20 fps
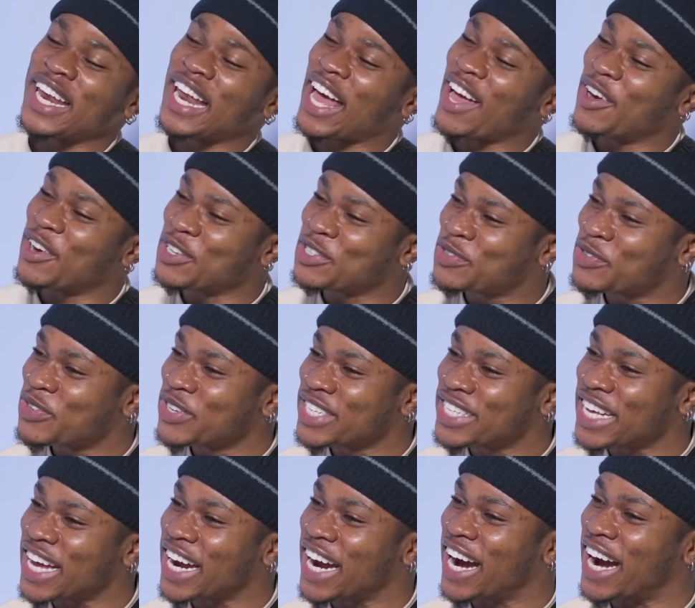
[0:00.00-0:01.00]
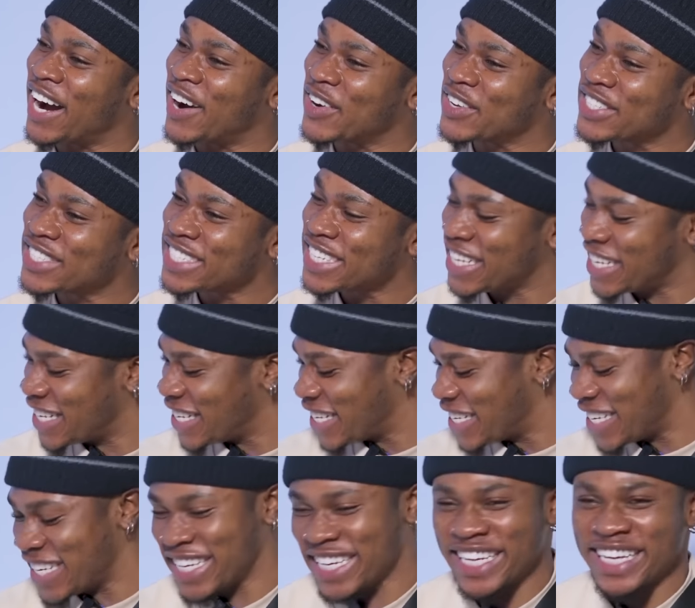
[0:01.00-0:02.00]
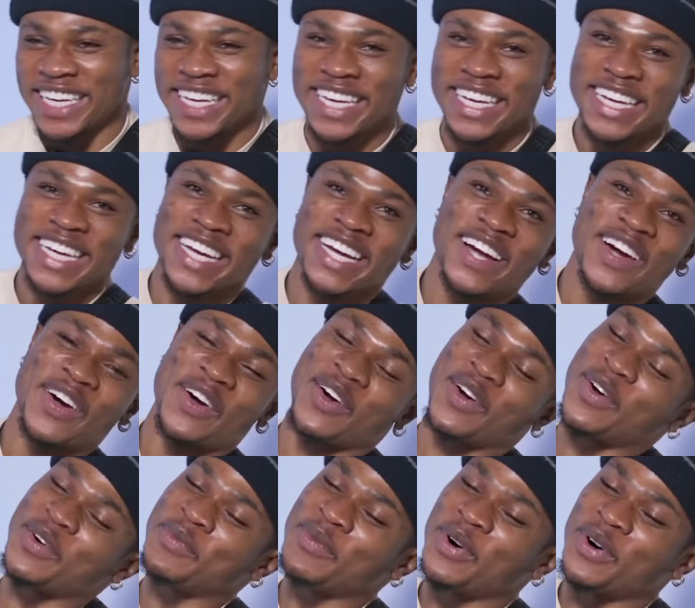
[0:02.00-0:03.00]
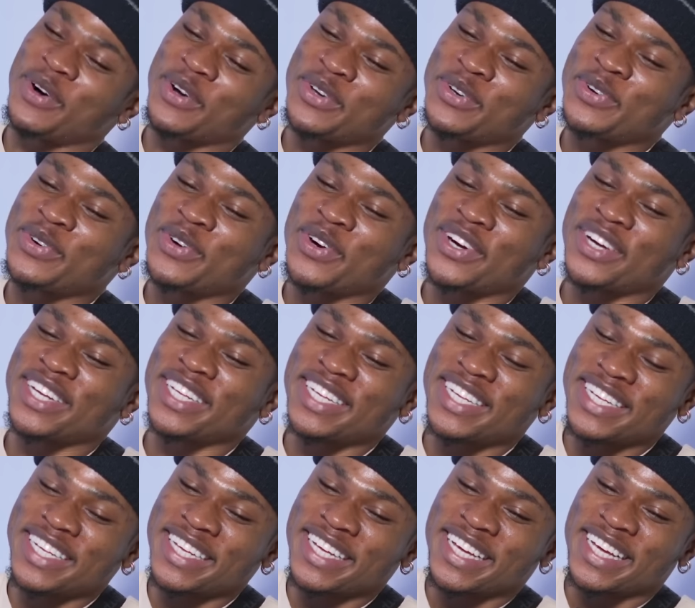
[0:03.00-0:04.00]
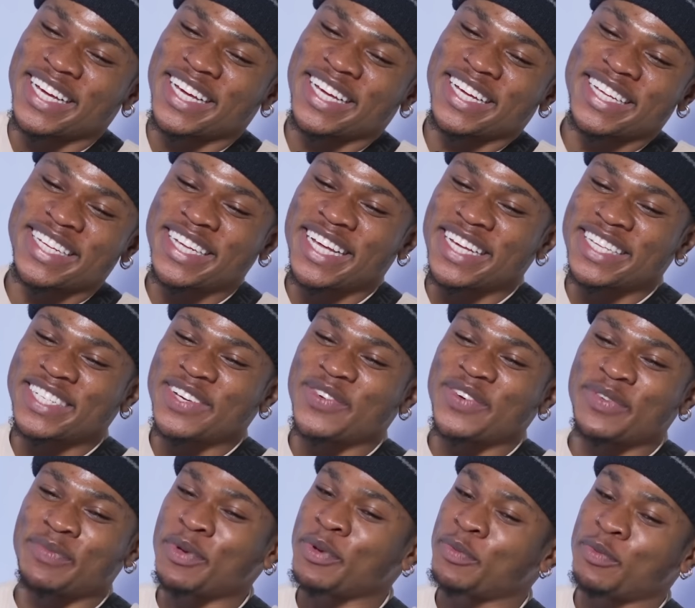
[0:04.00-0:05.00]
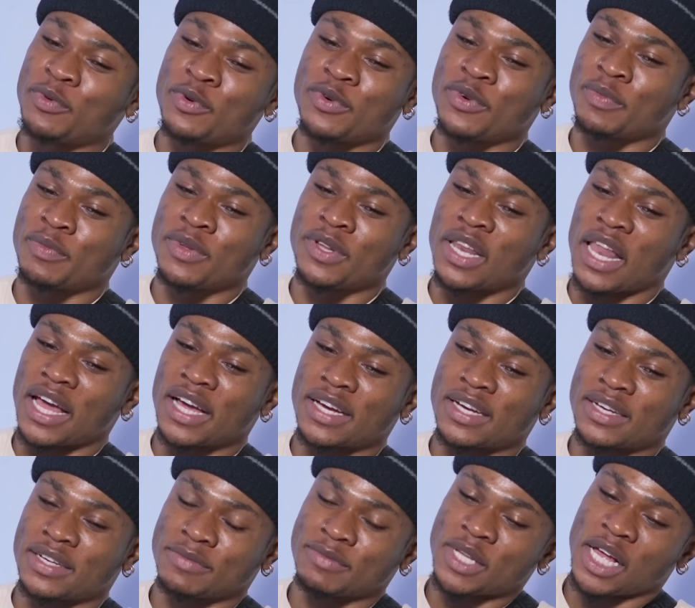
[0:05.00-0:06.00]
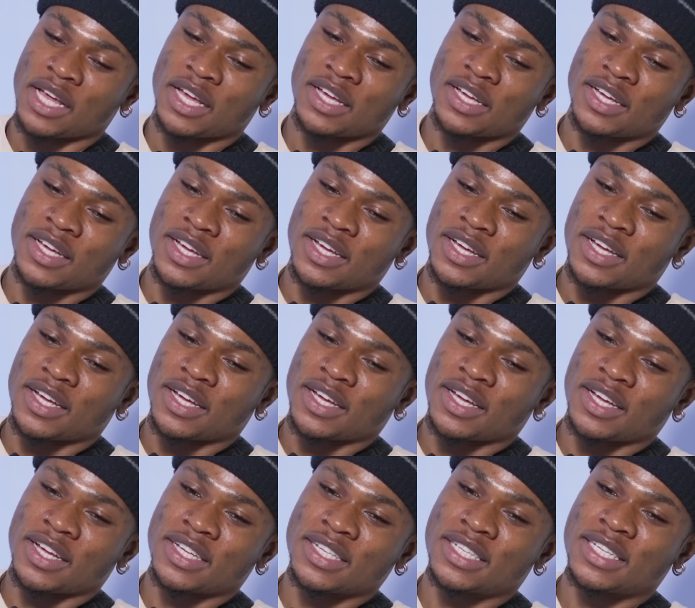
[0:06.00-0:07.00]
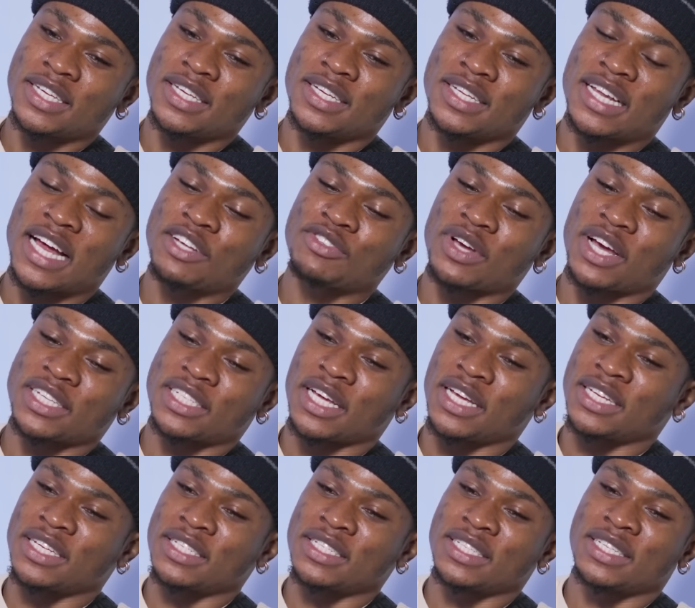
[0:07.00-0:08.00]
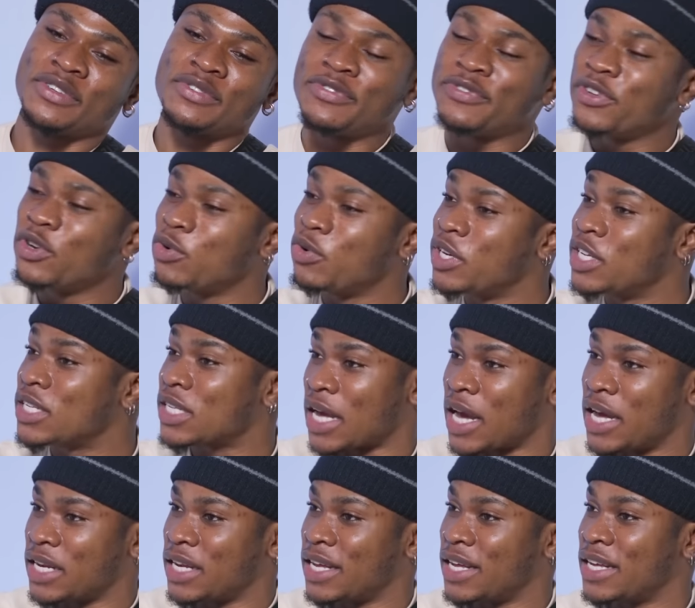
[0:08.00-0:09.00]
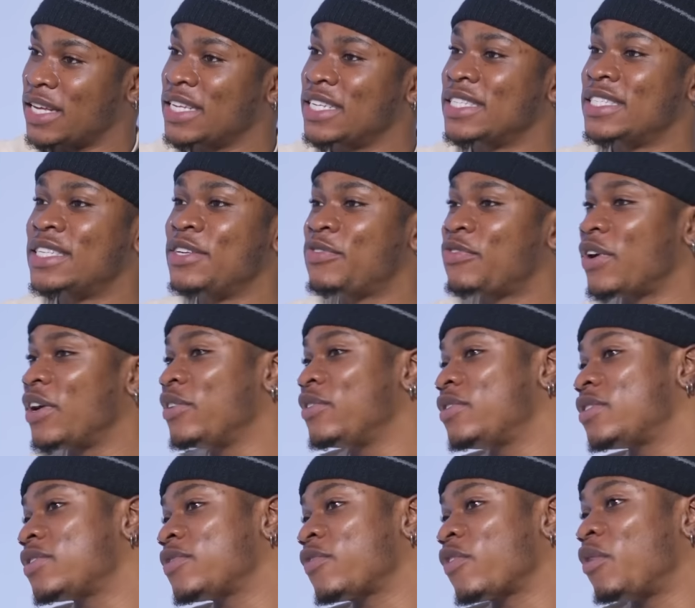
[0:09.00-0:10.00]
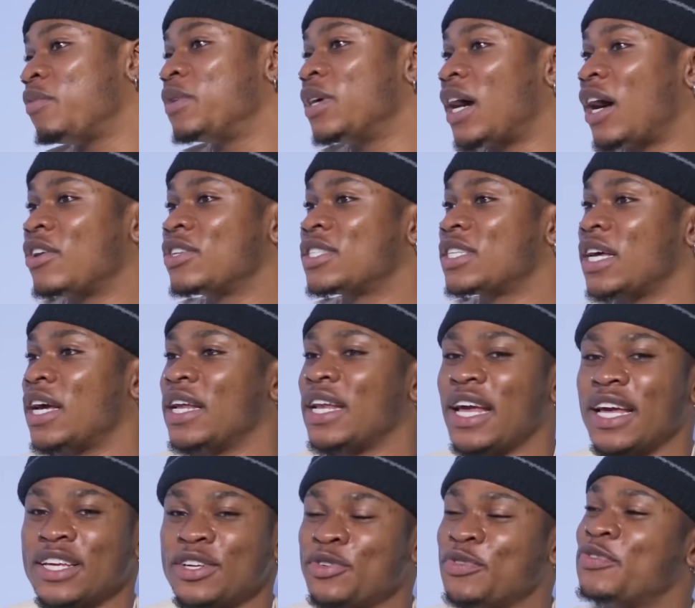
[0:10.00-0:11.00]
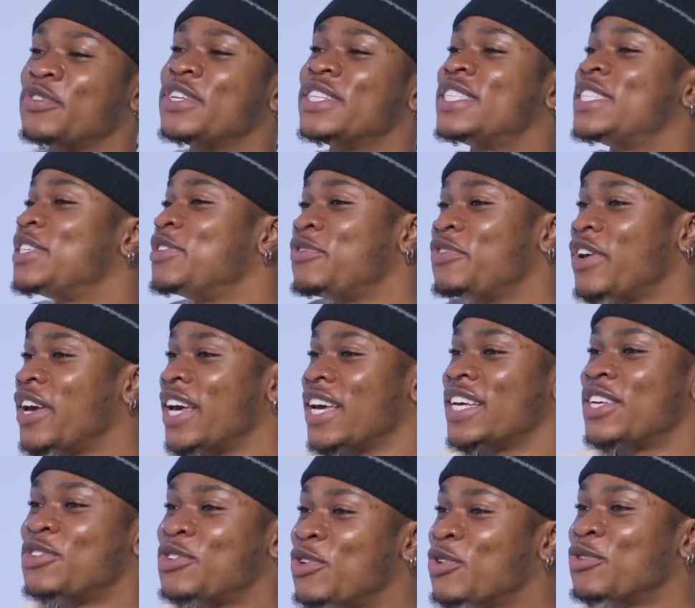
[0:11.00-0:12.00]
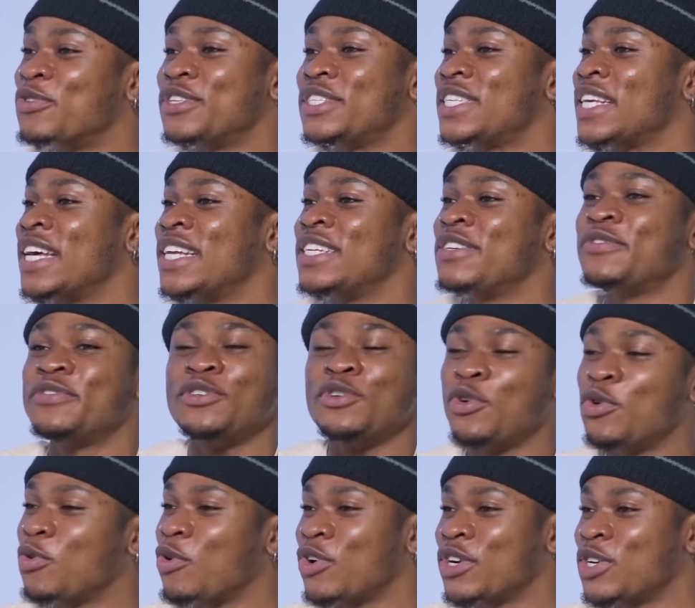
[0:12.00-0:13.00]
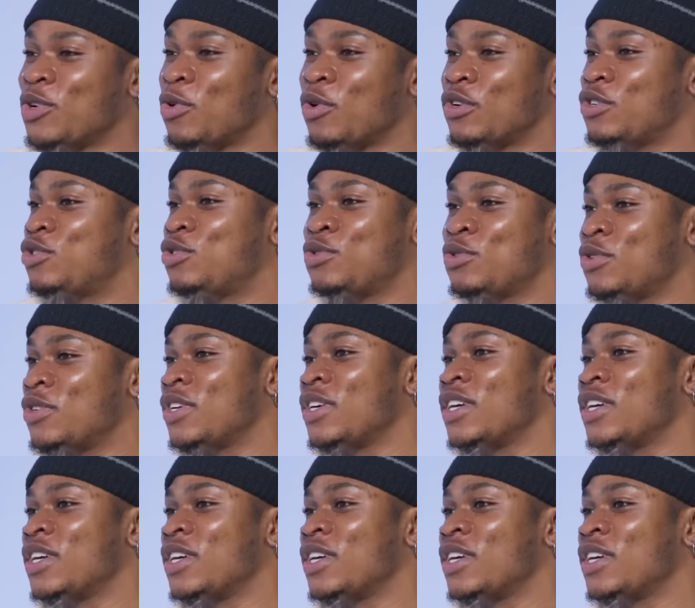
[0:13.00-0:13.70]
lions full inside the house. Omo, no worry. There's a people like. See, that's why I said the view inside there is different from the outside. Like, if you thief egg, you know, go send him the whole world to watch you,